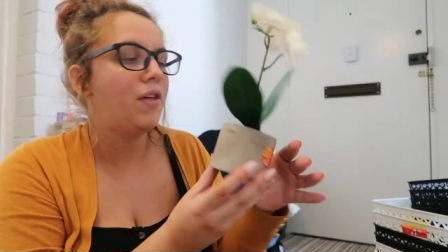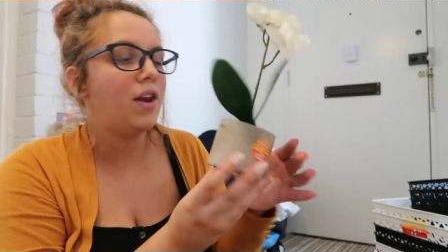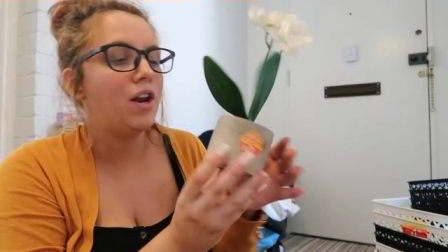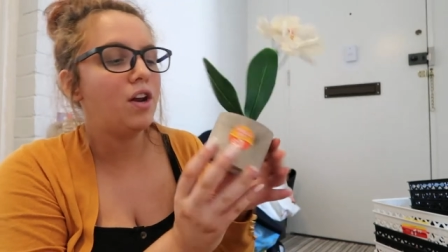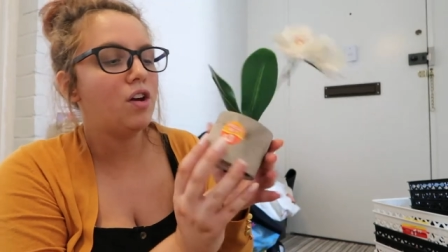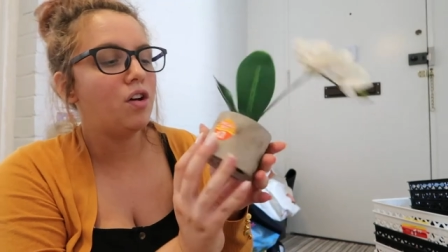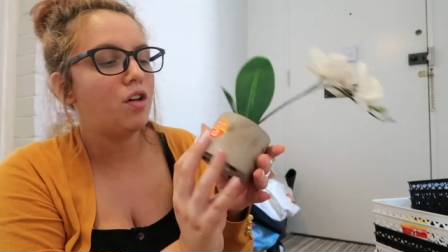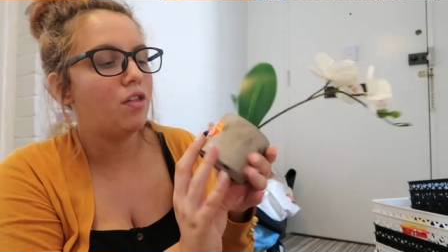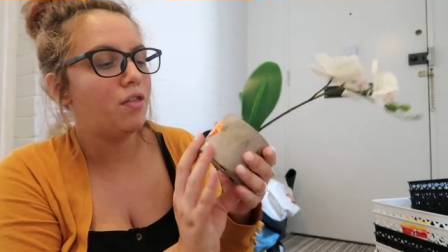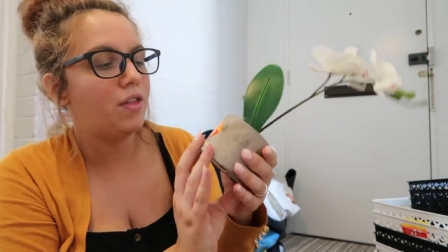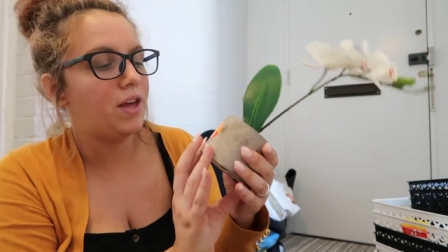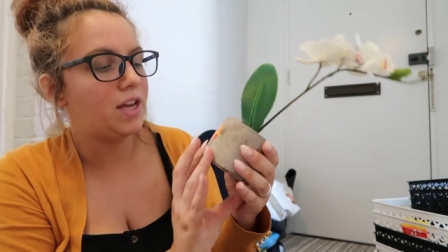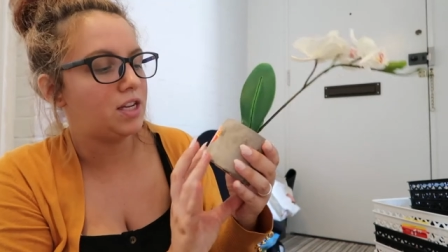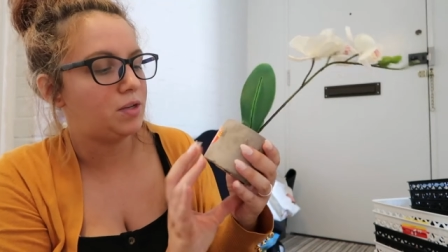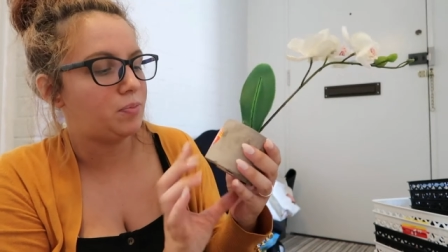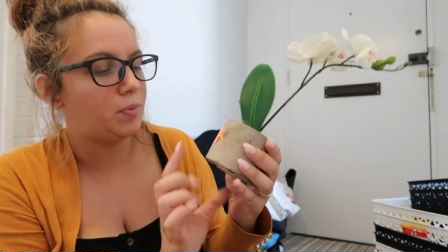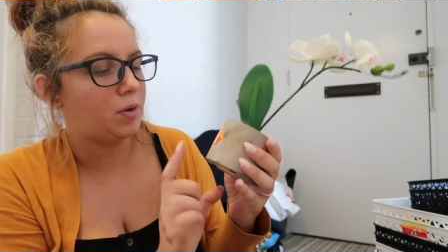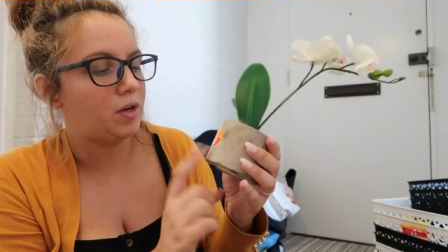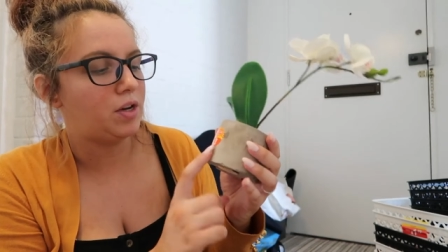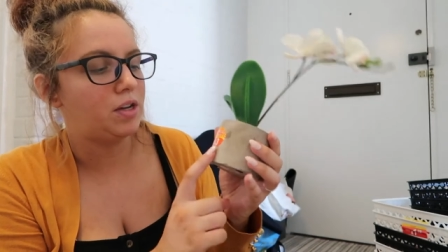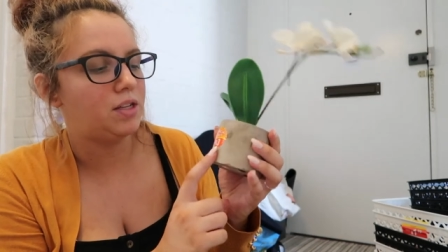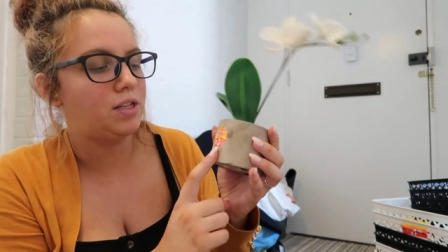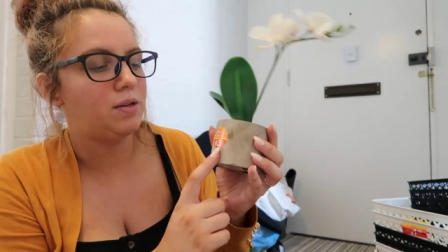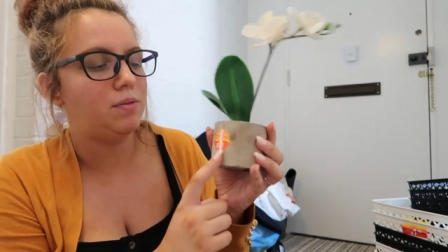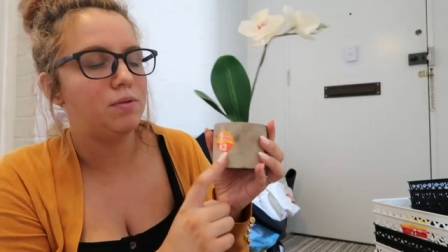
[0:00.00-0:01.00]
then I got this
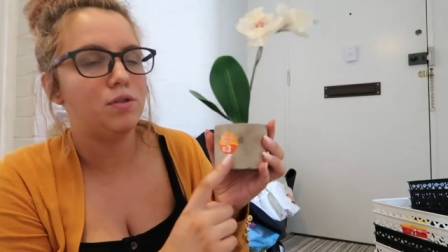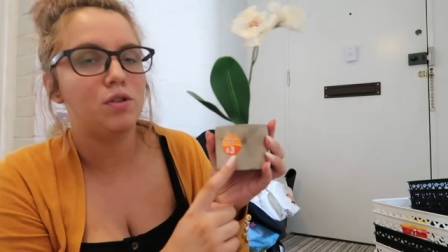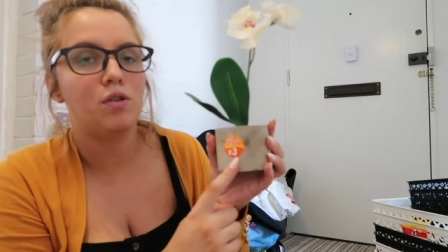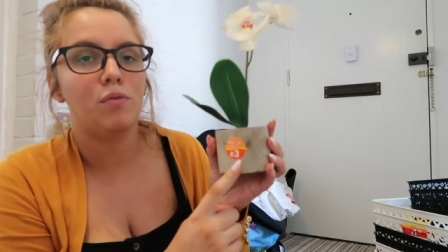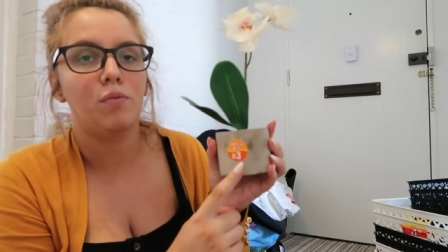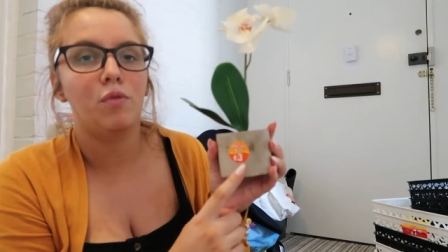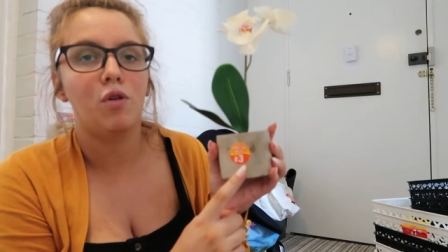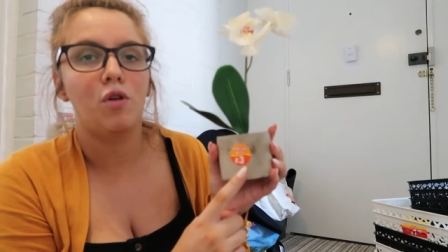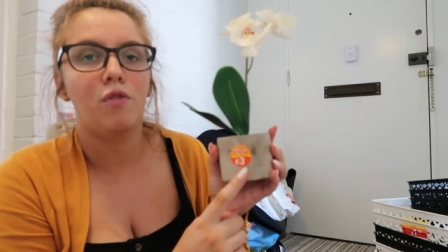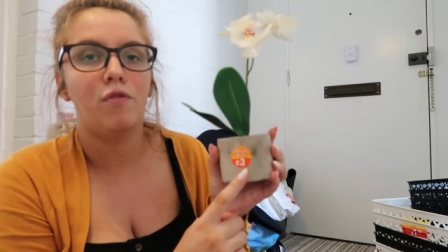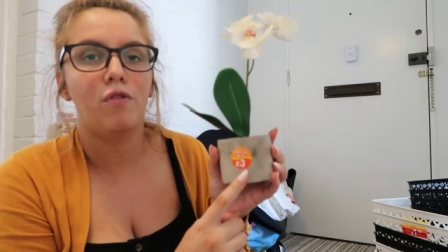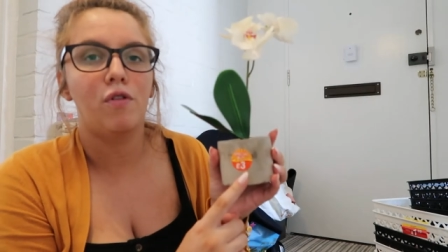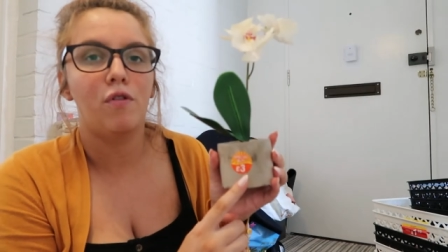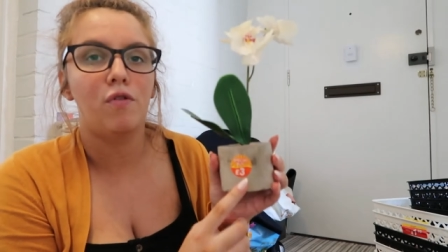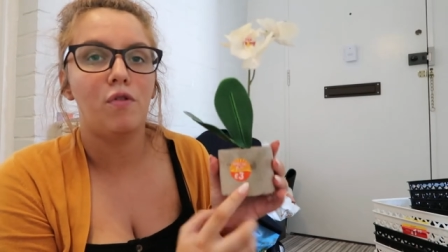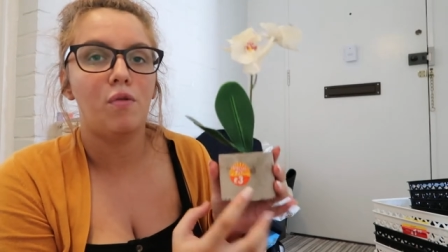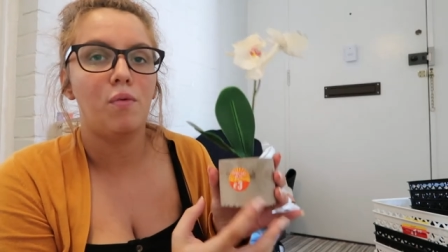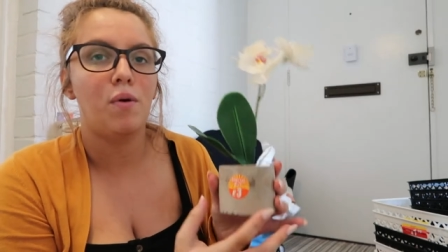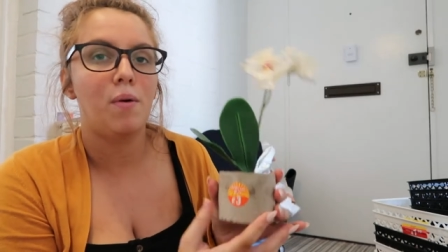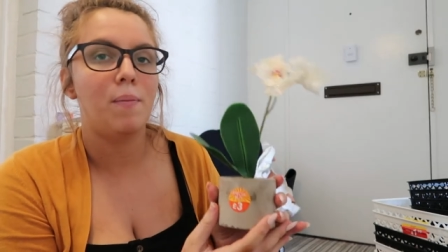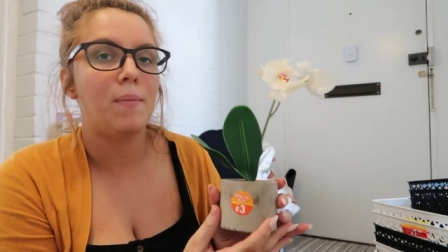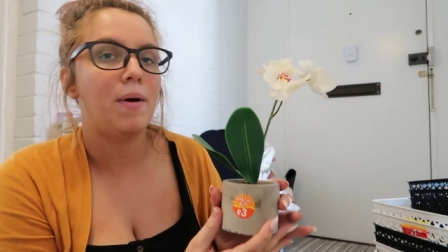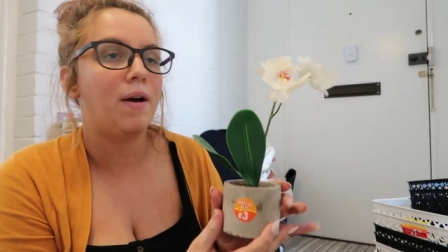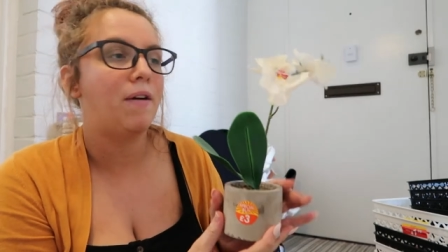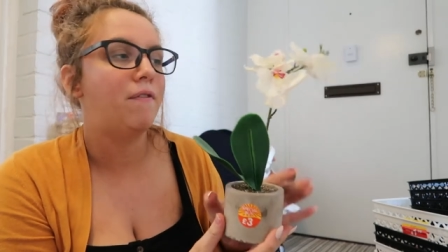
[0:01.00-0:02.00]
because it was on offer for
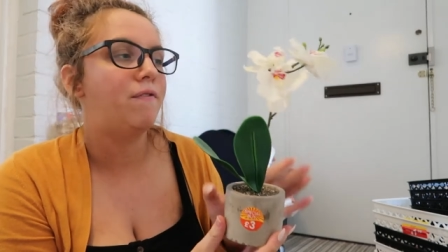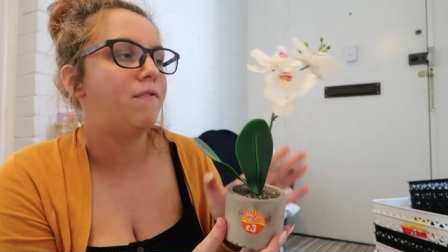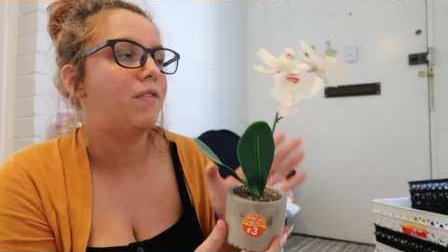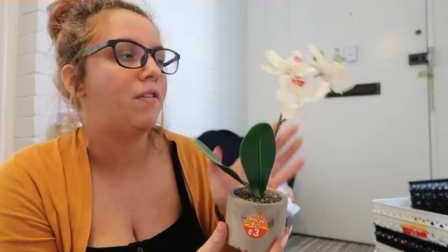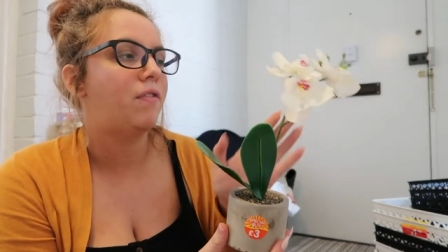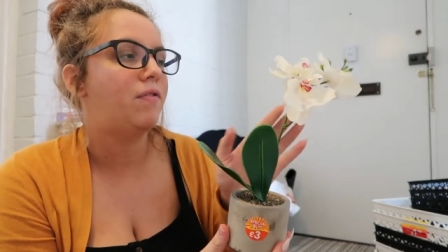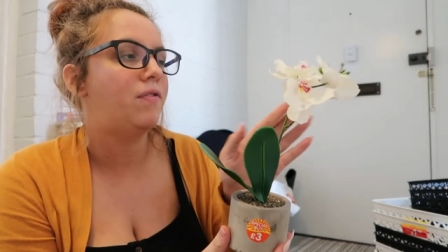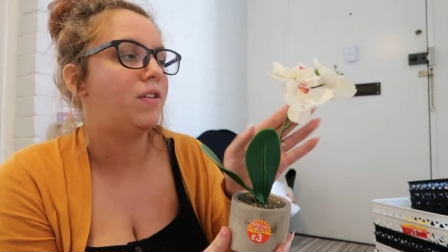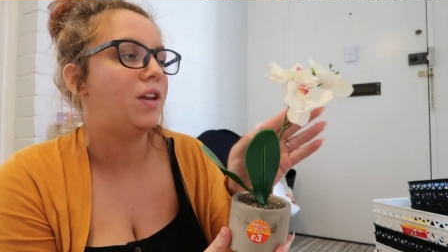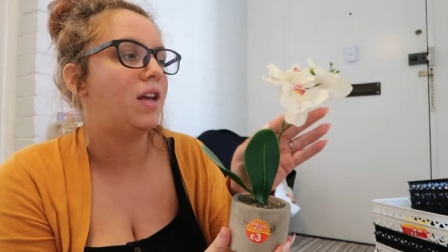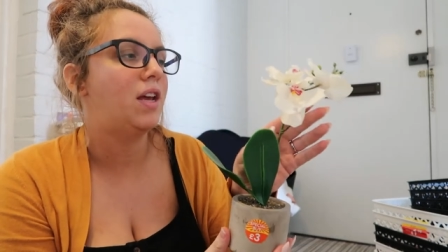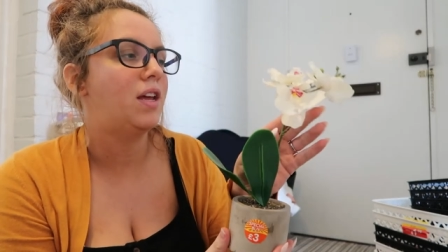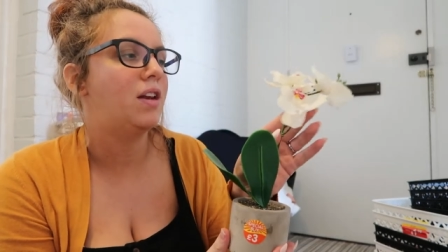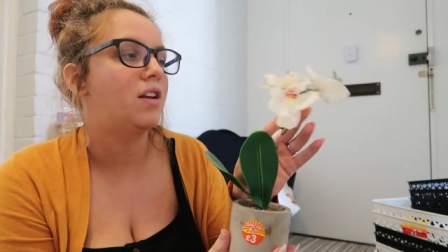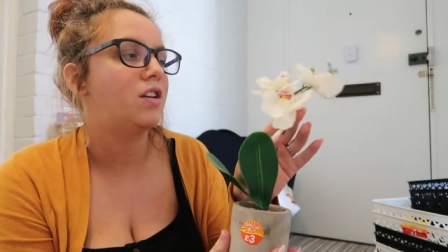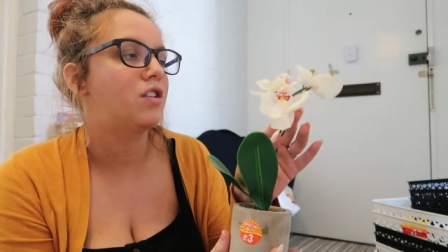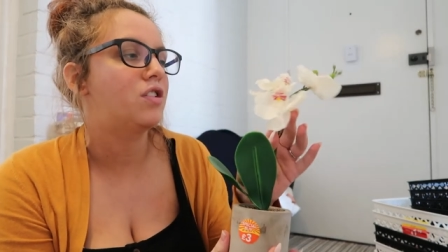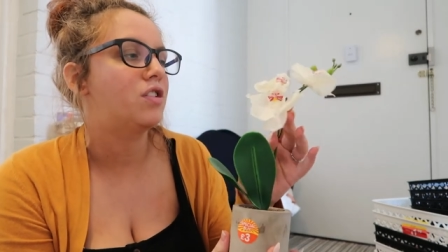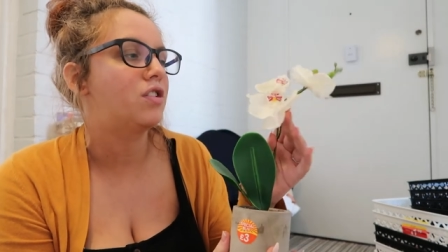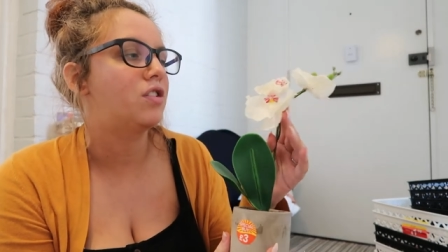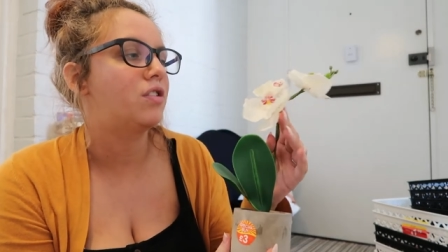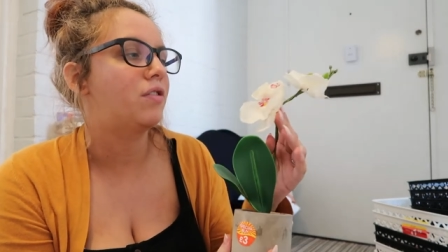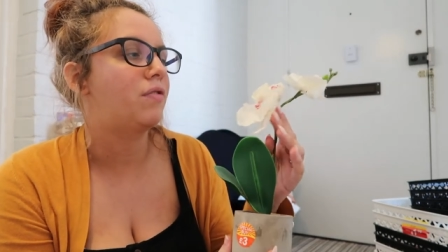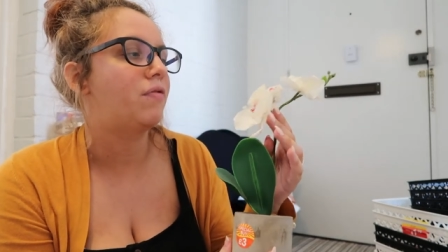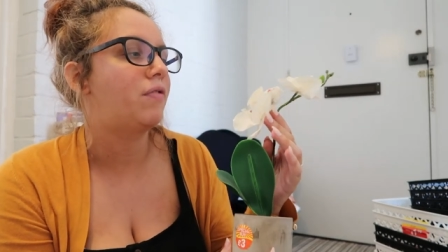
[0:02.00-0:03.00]
£1.50 and it's
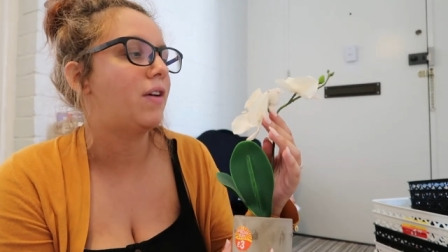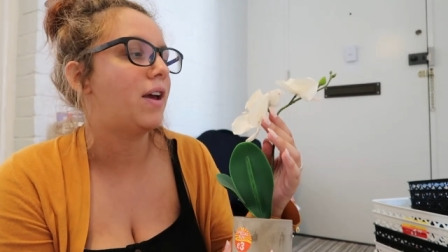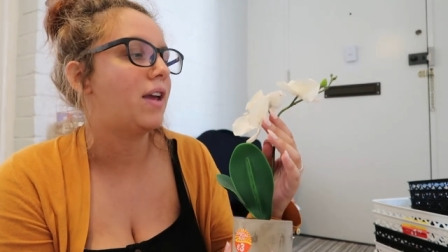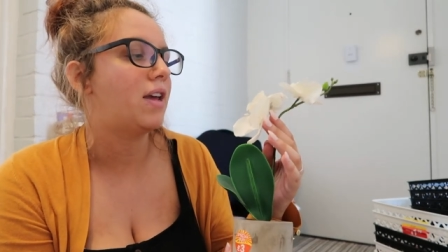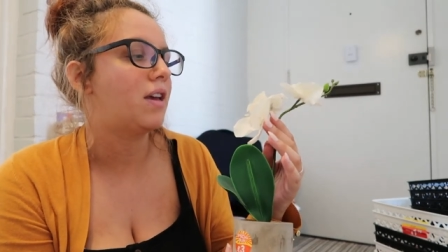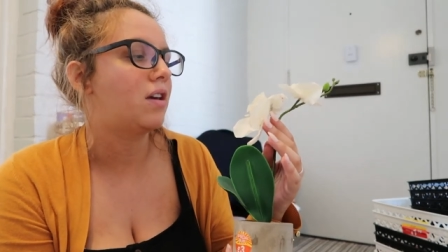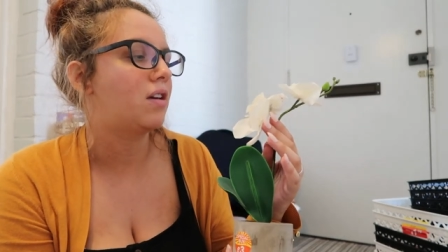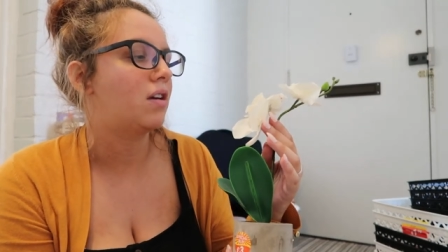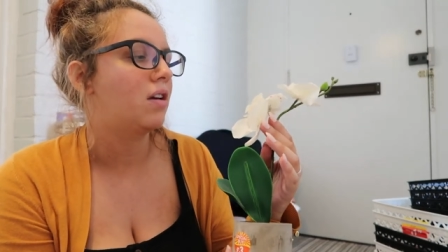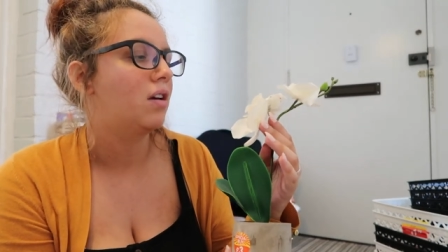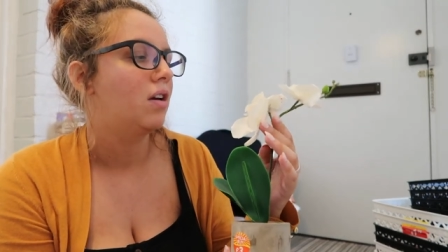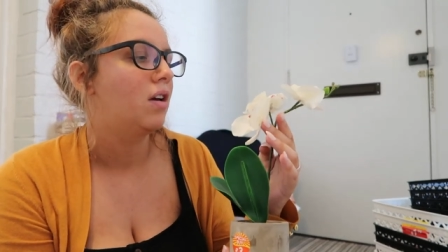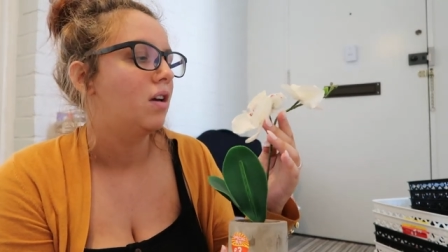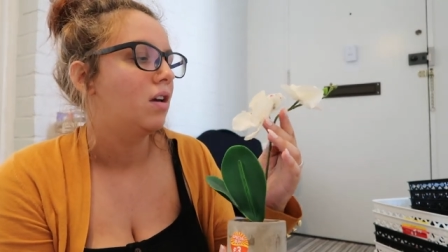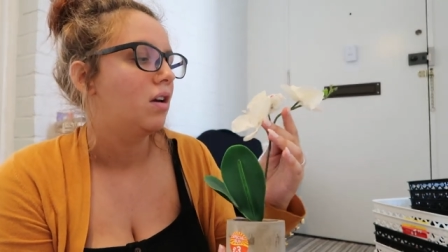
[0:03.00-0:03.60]
just a fake